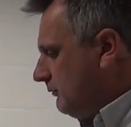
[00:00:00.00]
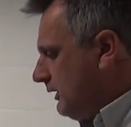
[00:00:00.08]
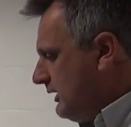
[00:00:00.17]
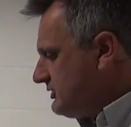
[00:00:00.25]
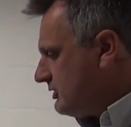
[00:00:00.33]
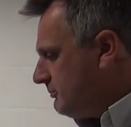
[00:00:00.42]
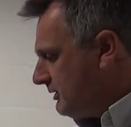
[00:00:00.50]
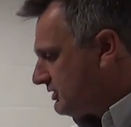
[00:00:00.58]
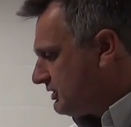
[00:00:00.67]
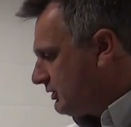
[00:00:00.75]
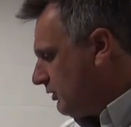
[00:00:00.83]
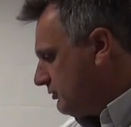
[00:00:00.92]
into the
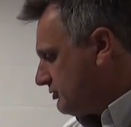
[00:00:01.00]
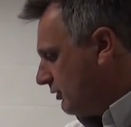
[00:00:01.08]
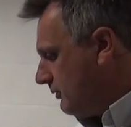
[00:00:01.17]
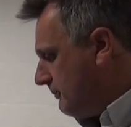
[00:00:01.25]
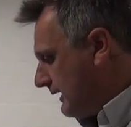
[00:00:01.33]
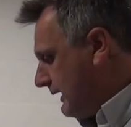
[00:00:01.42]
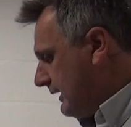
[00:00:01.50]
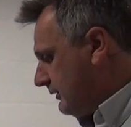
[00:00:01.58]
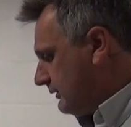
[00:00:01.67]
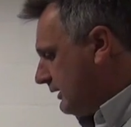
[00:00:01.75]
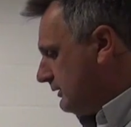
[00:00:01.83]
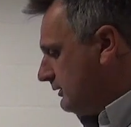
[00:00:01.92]
mixing console and back out
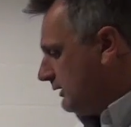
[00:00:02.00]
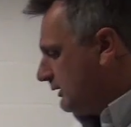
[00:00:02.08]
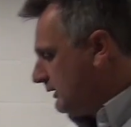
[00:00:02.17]
again.